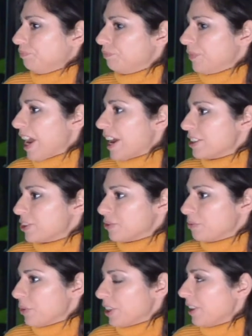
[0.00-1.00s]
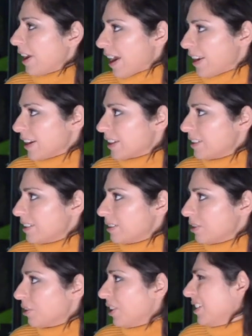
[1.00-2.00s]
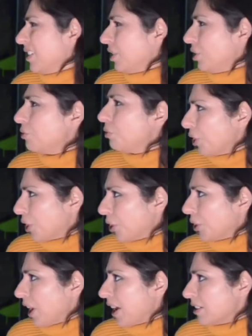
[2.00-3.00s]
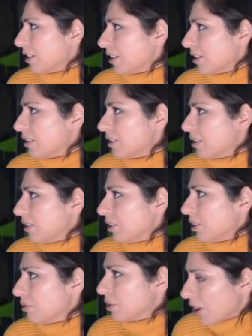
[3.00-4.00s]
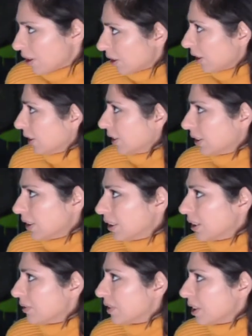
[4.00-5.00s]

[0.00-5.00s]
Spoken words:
has with addicts, or things that you've heard as a, daughter of somebody?